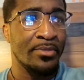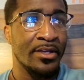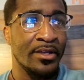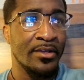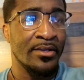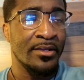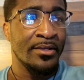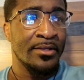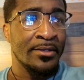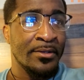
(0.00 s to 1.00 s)
But,
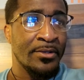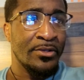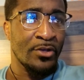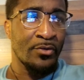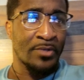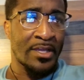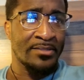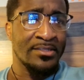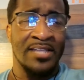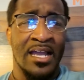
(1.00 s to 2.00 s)

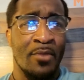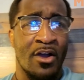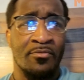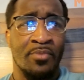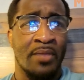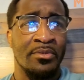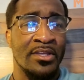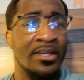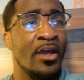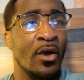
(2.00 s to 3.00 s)
like the time off probably
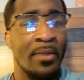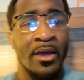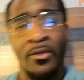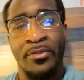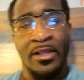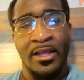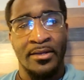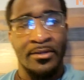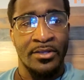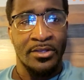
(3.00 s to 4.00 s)
did help my health a
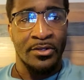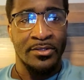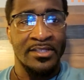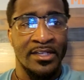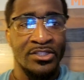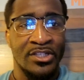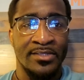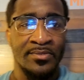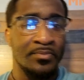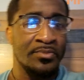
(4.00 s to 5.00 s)
lot, instead of
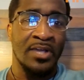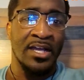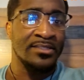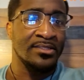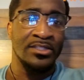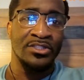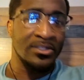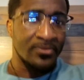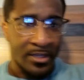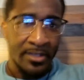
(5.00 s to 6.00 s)
just constantly
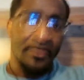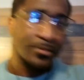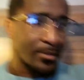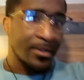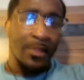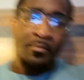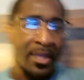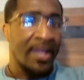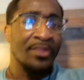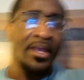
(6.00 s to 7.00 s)
just fucking
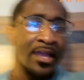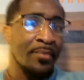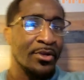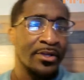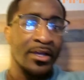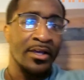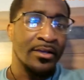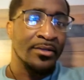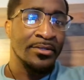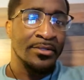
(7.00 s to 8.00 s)
banging the hammer
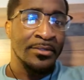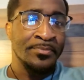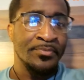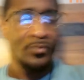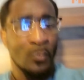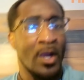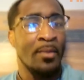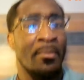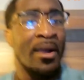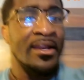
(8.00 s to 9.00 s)
and wearing
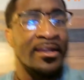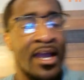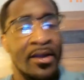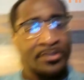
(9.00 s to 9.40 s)
my body down.